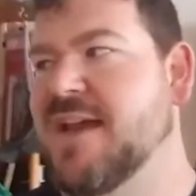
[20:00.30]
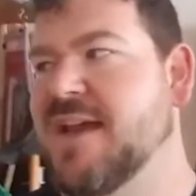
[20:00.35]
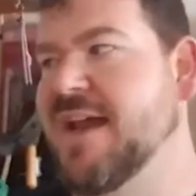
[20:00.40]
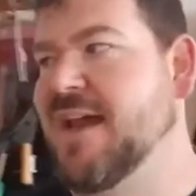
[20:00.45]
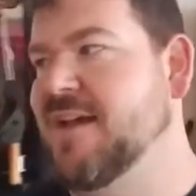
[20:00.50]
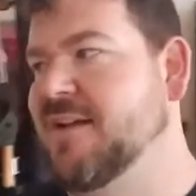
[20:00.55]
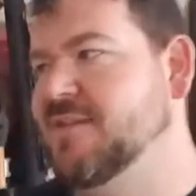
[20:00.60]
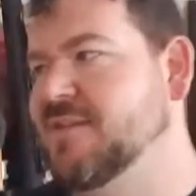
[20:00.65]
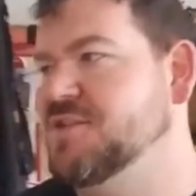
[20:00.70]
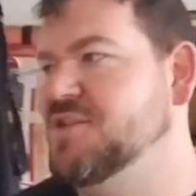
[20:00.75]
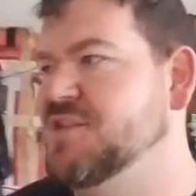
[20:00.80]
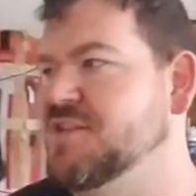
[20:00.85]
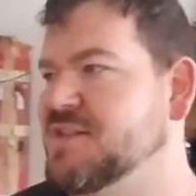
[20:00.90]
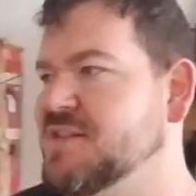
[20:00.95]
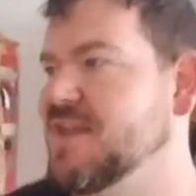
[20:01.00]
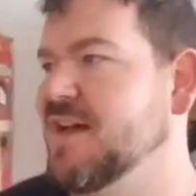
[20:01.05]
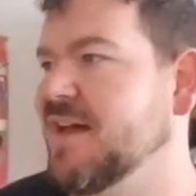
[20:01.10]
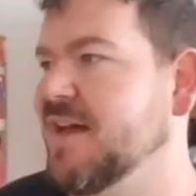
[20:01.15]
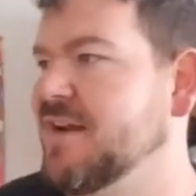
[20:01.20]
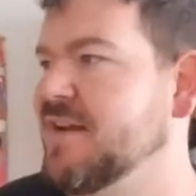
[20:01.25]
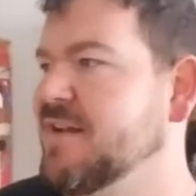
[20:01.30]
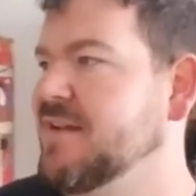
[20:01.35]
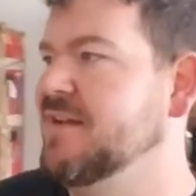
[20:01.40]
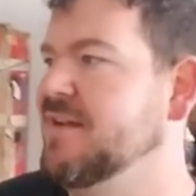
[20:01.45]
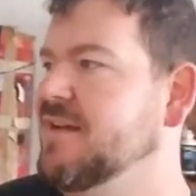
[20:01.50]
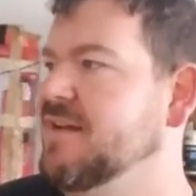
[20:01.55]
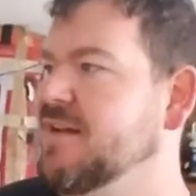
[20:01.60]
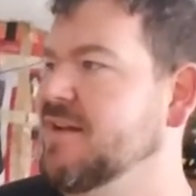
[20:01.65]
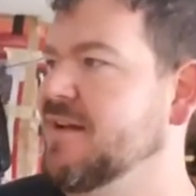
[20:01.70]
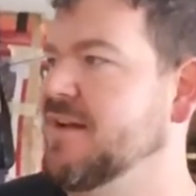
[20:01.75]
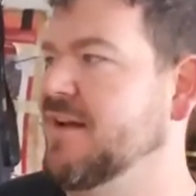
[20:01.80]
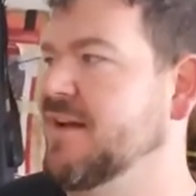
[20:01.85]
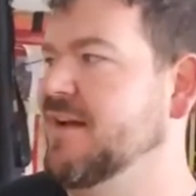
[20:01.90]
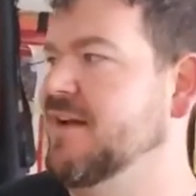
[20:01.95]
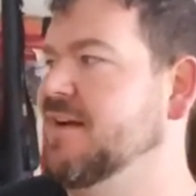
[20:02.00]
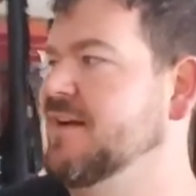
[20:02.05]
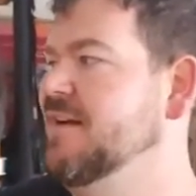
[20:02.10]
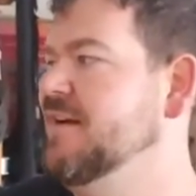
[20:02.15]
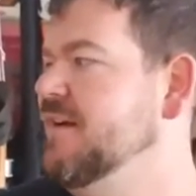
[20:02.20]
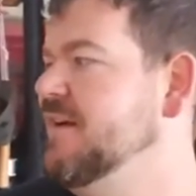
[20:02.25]
and she's not
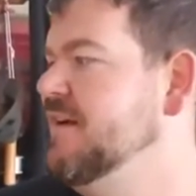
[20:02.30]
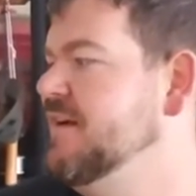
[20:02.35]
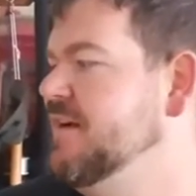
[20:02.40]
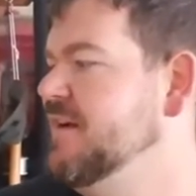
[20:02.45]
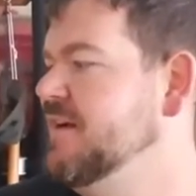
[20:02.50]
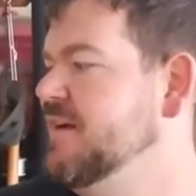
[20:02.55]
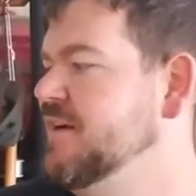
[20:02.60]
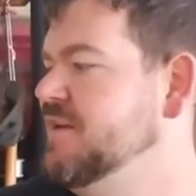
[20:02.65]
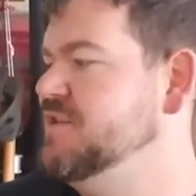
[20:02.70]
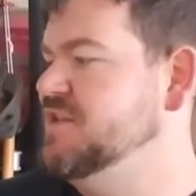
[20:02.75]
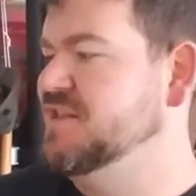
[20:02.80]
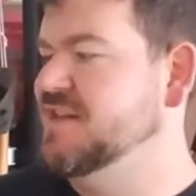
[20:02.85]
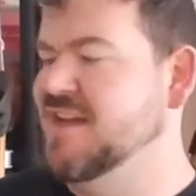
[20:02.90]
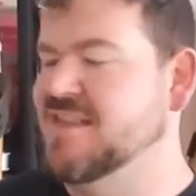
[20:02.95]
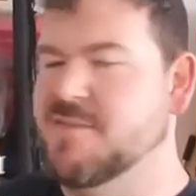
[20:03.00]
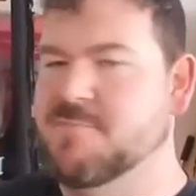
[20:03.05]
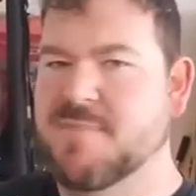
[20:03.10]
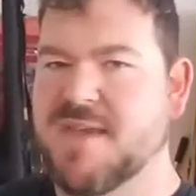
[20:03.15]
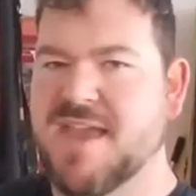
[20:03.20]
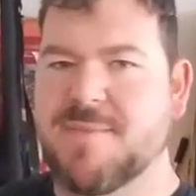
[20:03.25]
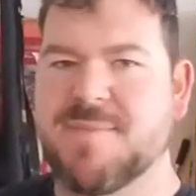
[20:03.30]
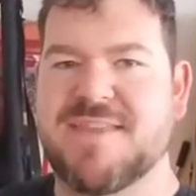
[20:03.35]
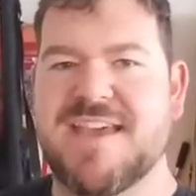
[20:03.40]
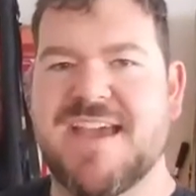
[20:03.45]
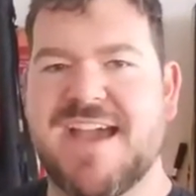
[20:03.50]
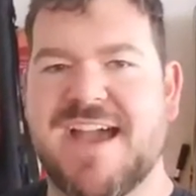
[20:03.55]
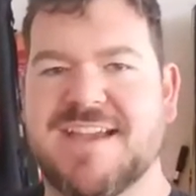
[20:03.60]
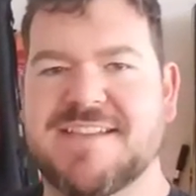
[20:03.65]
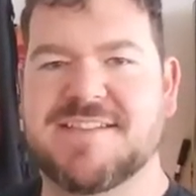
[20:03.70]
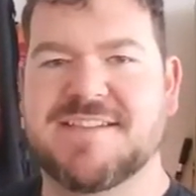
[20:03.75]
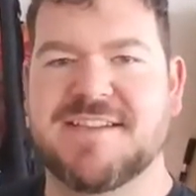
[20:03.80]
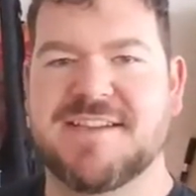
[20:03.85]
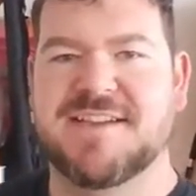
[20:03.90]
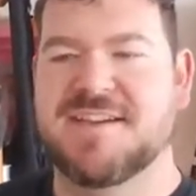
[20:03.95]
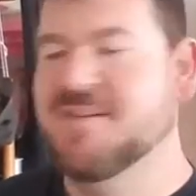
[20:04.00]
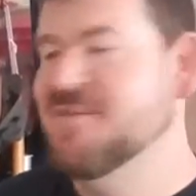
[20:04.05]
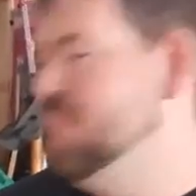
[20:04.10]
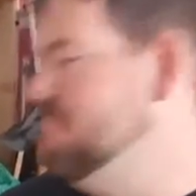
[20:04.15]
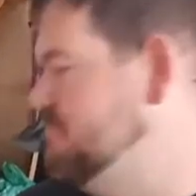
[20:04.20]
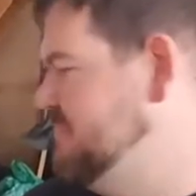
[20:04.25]
uh, she's not the baby that has
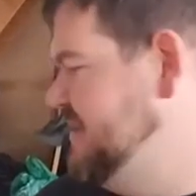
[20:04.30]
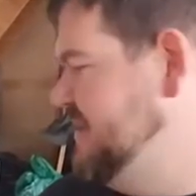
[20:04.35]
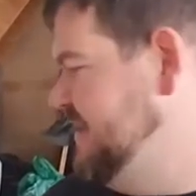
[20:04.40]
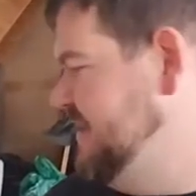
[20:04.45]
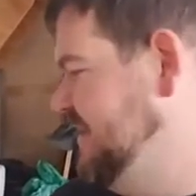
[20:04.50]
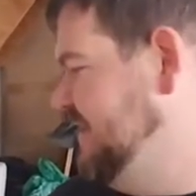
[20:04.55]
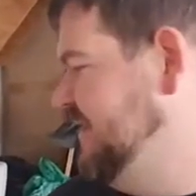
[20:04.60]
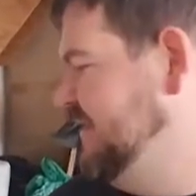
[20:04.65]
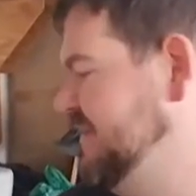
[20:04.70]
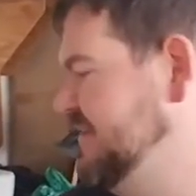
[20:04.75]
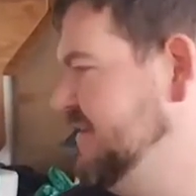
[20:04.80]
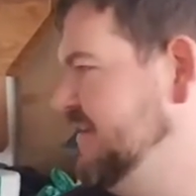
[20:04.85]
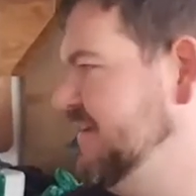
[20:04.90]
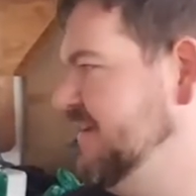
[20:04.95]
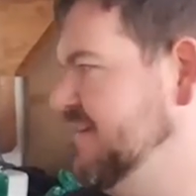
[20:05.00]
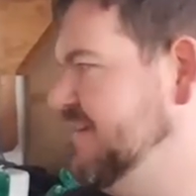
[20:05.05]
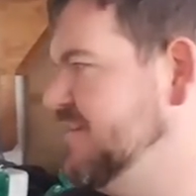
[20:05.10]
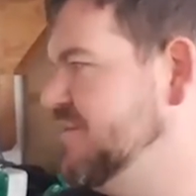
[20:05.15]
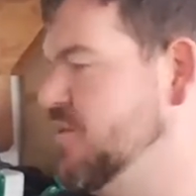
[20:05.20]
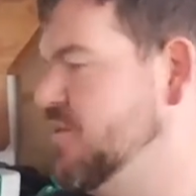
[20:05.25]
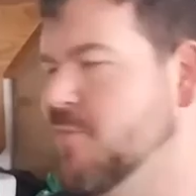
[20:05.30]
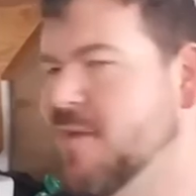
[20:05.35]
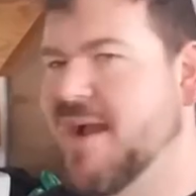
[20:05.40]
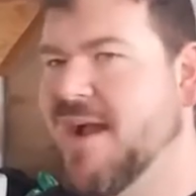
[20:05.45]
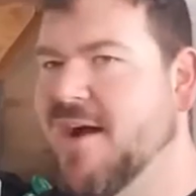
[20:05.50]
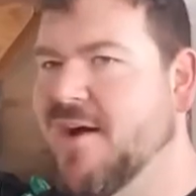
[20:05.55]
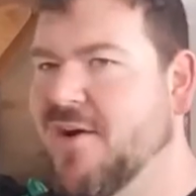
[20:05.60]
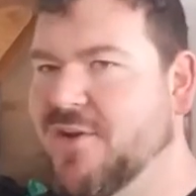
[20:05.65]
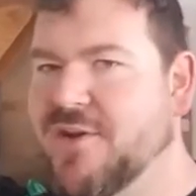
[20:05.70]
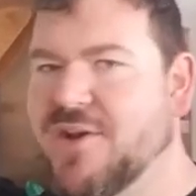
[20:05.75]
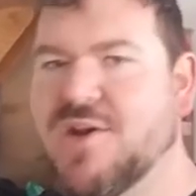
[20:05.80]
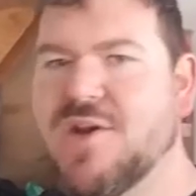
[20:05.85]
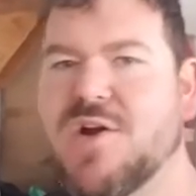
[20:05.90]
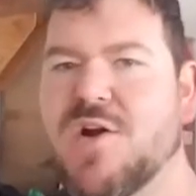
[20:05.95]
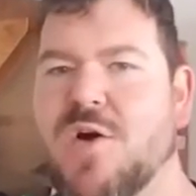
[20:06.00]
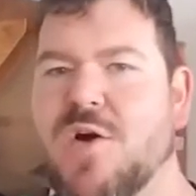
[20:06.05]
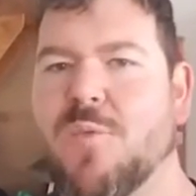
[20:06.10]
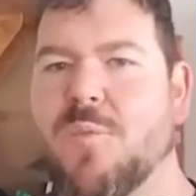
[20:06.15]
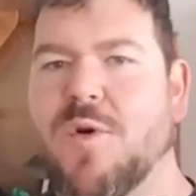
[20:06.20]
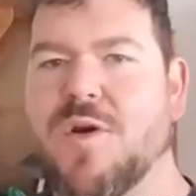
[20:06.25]
to be corralled
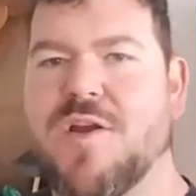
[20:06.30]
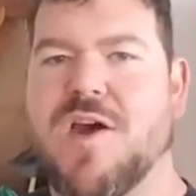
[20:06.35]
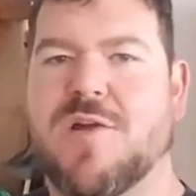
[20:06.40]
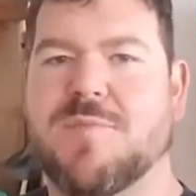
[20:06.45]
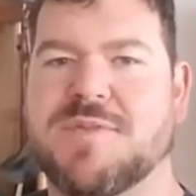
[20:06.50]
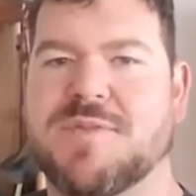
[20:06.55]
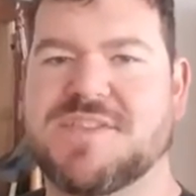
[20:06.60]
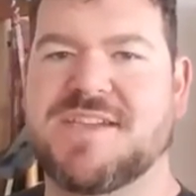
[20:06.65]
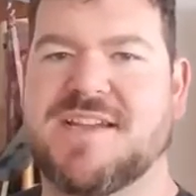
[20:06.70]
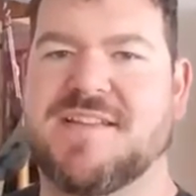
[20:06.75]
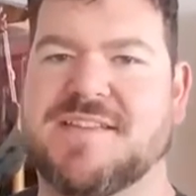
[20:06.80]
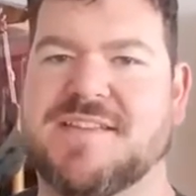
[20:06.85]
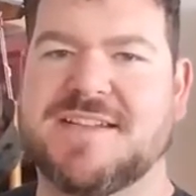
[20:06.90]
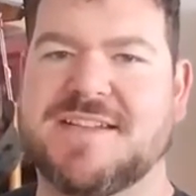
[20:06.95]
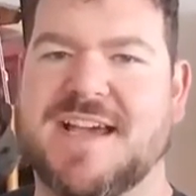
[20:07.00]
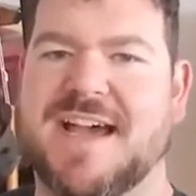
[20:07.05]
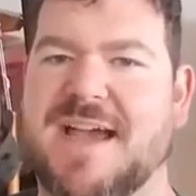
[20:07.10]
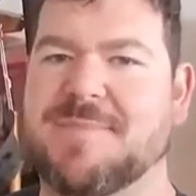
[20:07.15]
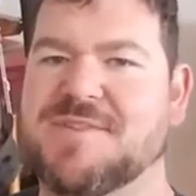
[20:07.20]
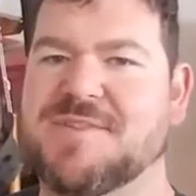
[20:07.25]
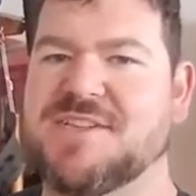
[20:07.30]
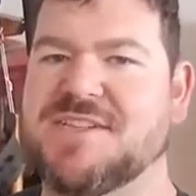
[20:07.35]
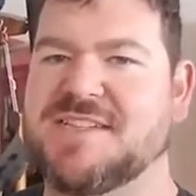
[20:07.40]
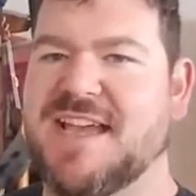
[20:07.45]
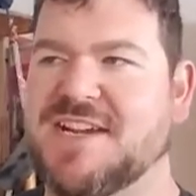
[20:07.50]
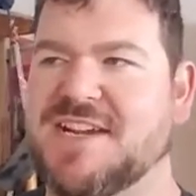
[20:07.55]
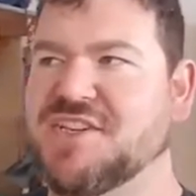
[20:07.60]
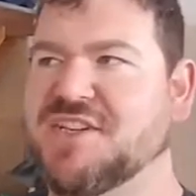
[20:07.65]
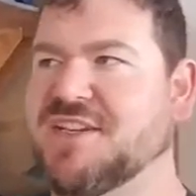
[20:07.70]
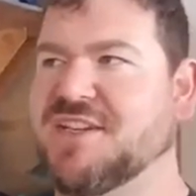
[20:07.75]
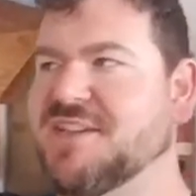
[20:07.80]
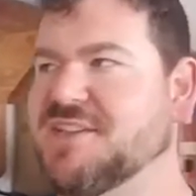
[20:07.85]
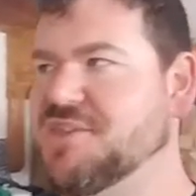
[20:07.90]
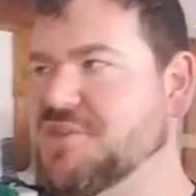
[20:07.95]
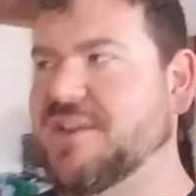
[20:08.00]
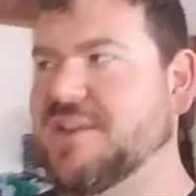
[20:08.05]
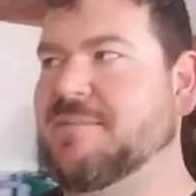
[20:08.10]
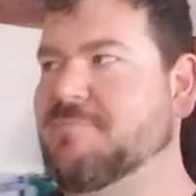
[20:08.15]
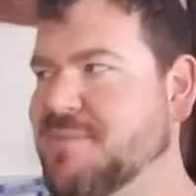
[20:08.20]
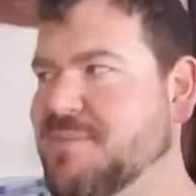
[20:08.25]
100% of the time. She's actually
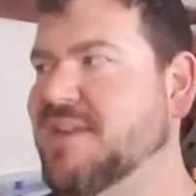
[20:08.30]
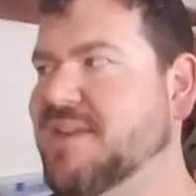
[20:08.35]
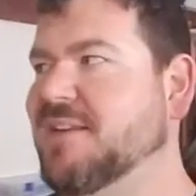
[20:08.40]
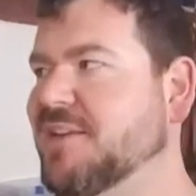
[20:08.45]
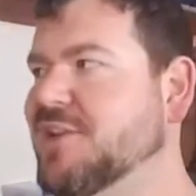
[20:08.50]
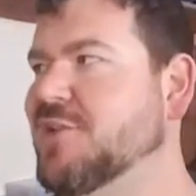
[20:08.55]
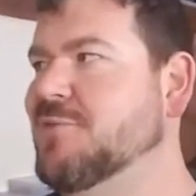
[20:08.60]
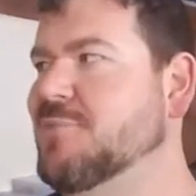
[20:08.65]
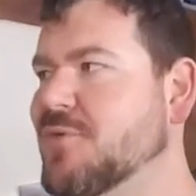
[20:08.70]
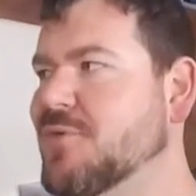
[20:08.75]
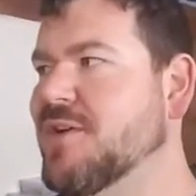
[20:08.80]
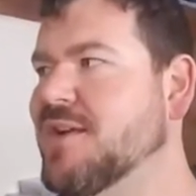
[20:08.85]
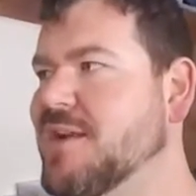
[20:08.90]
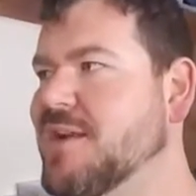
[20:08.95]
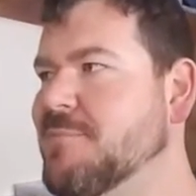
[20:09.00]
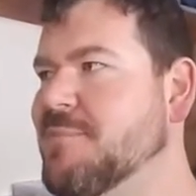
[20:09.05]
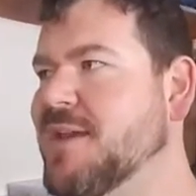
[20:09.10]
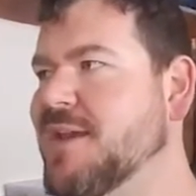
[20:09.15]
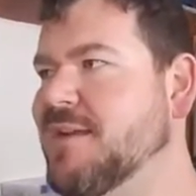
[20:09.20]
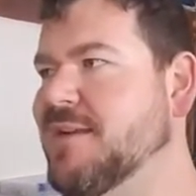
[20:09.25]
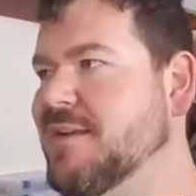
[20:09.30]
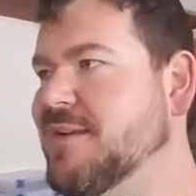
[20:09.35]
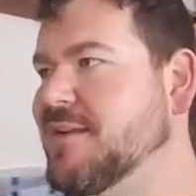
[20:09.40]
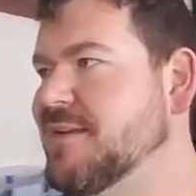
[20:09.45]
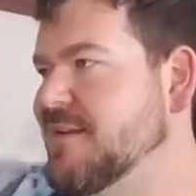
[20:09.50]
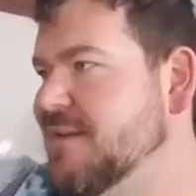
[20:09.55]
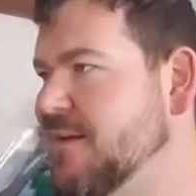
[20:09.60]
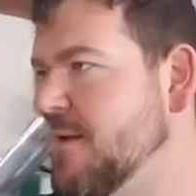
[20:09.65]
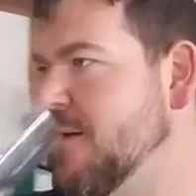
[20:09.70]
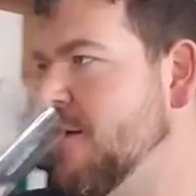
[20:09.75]
she'll be a little more independent.